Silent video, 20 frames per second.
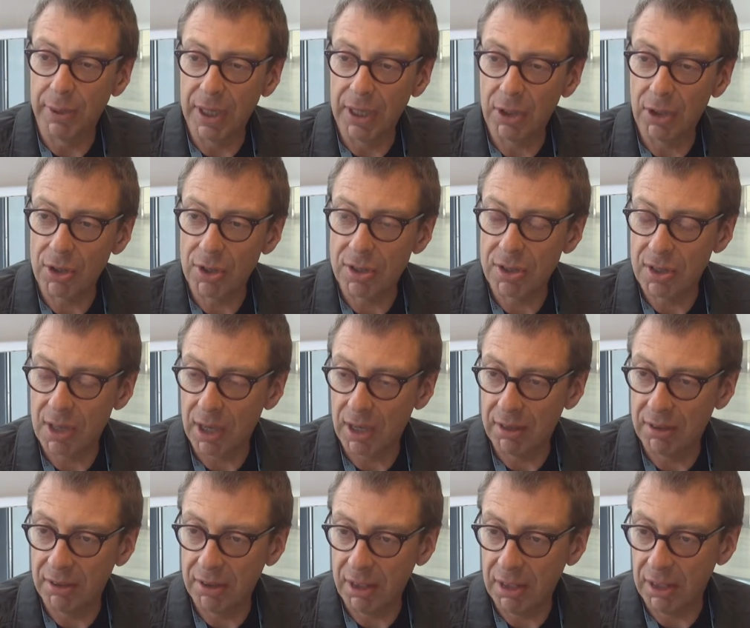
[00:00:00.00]
Because
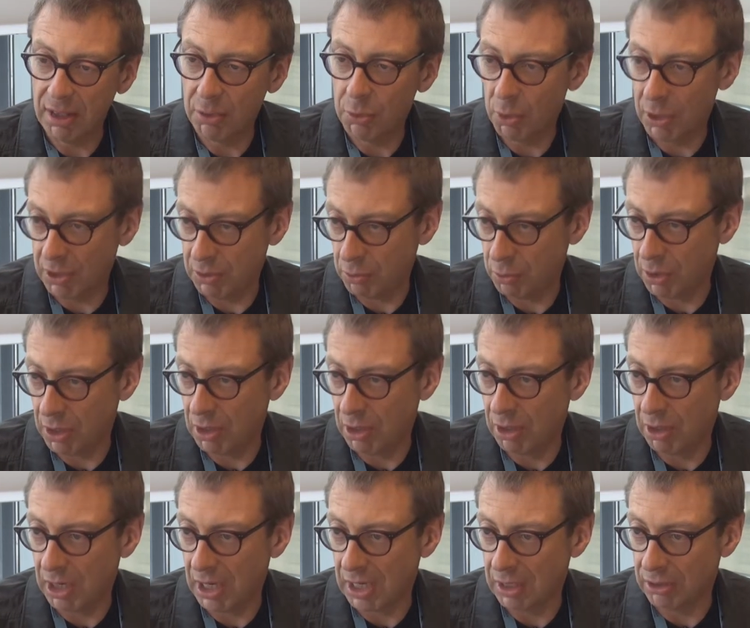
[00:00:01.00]
I think when we
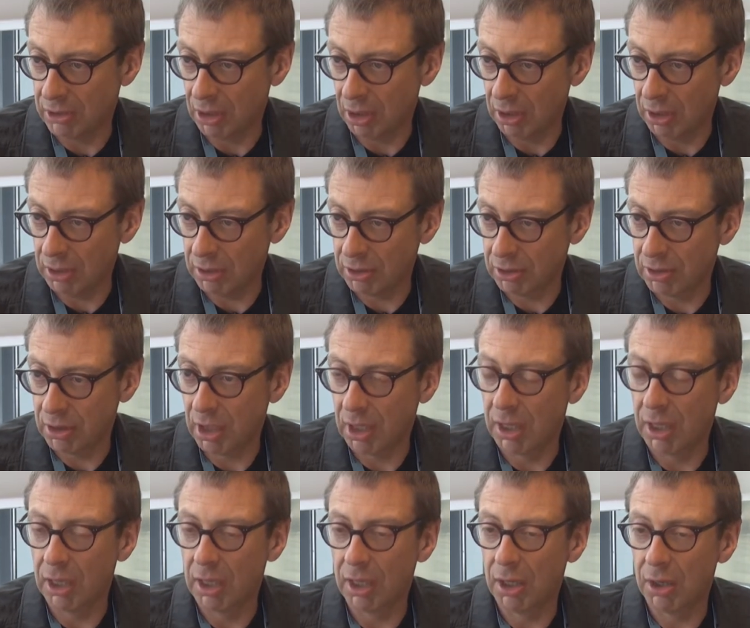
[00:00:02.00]
are adult,
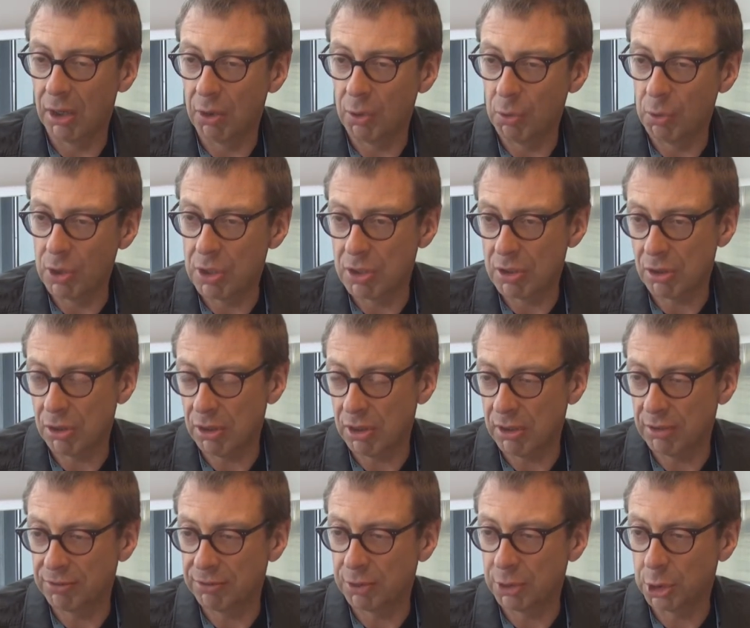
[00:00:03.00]
we
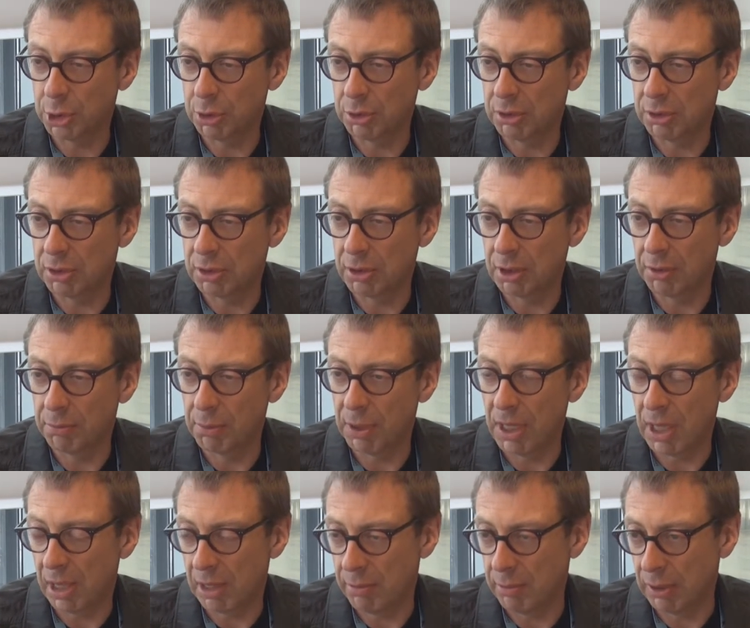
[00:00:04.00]
sort of should
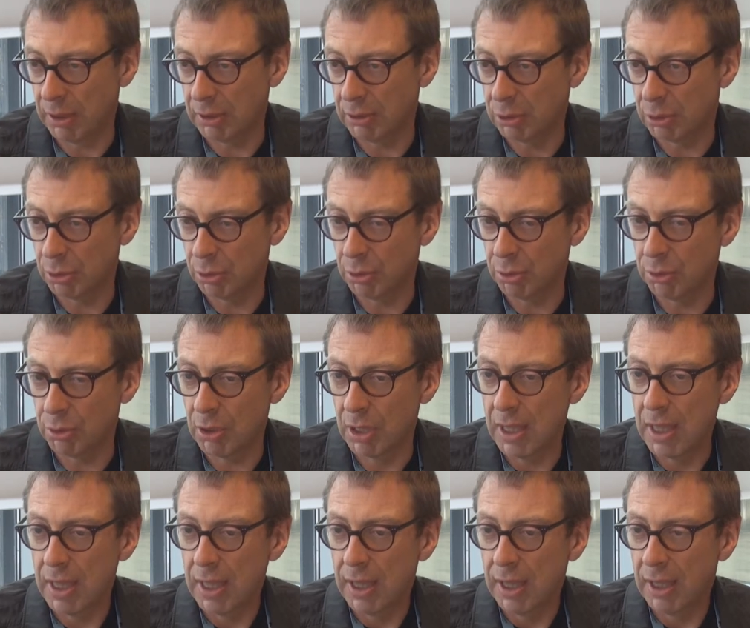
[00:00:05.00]
be able to
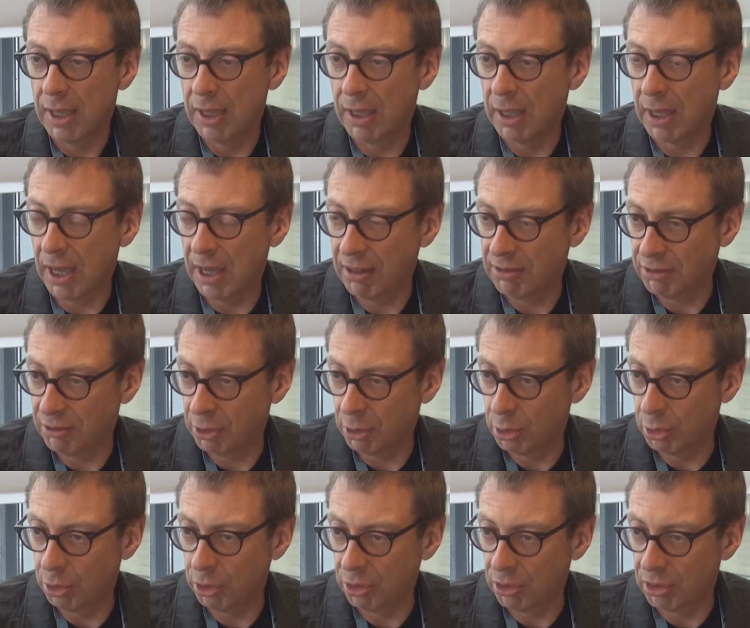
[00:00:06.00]
have a
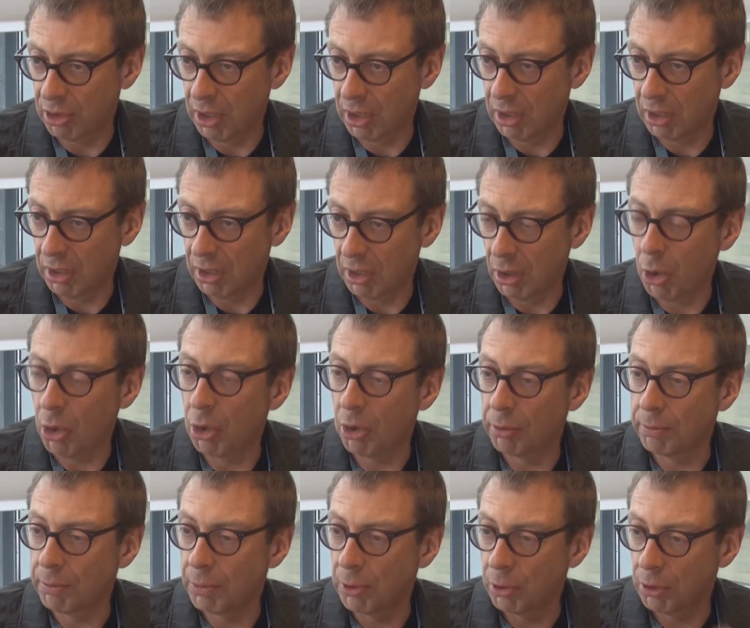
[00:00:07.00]
good
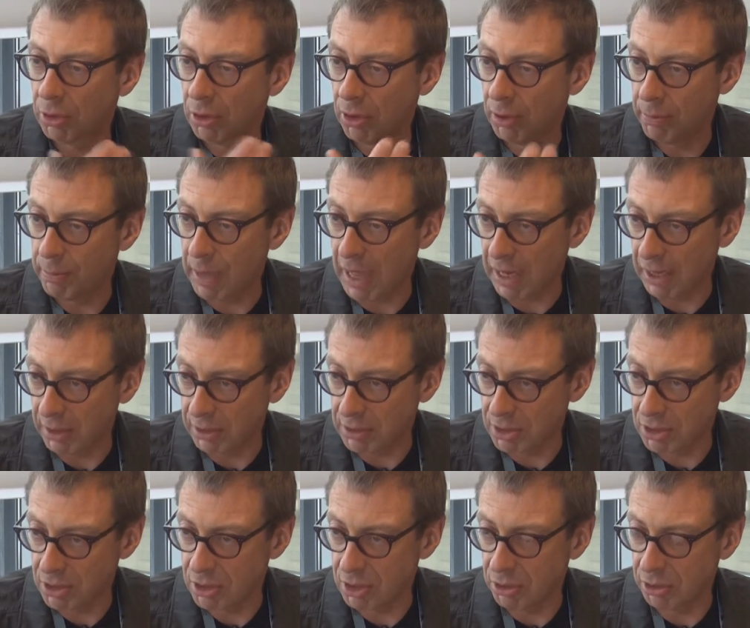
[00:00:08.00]
hormonal
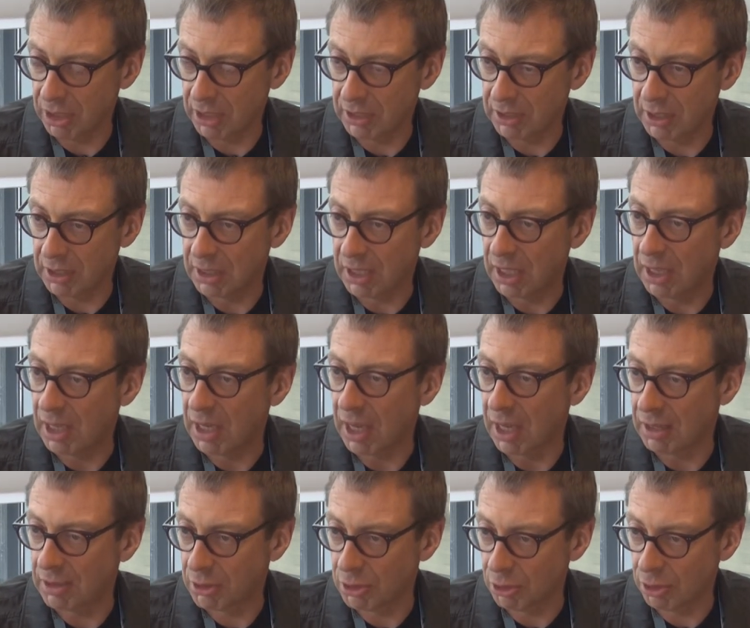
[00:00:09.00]
balance during the
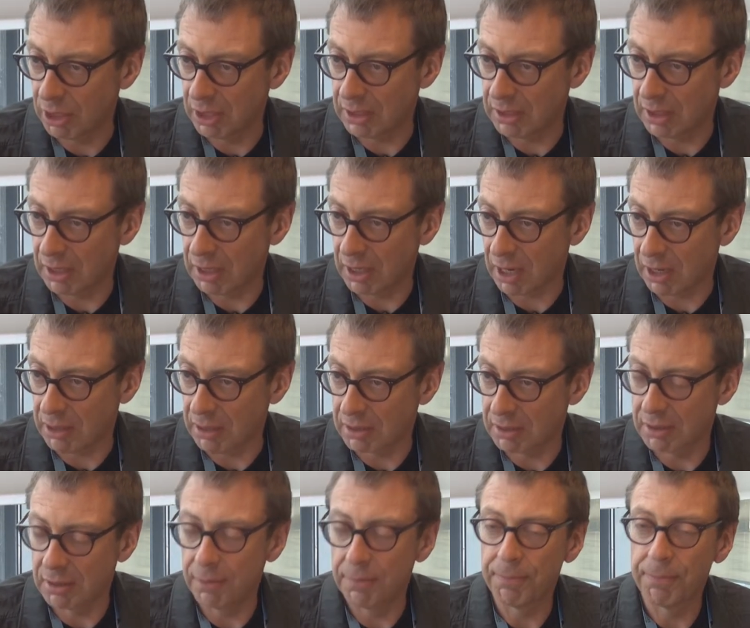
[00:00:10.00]
day and during the
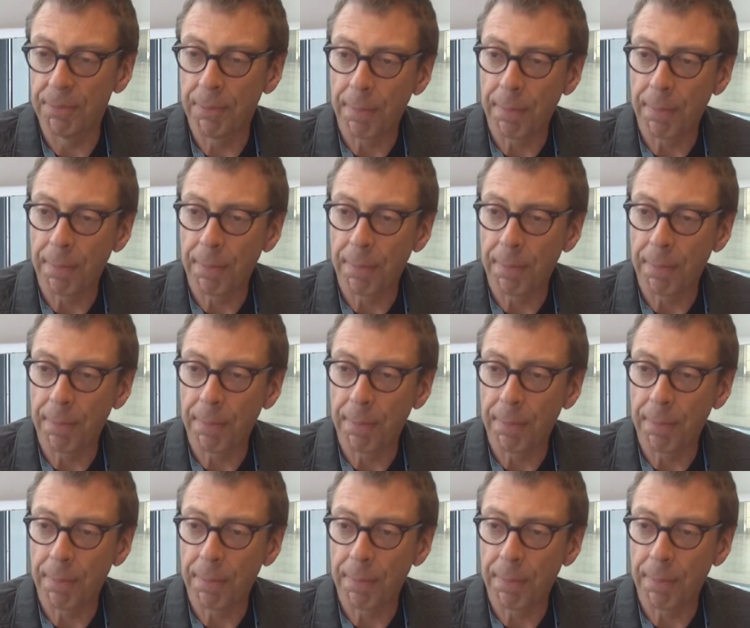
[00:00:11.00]
night.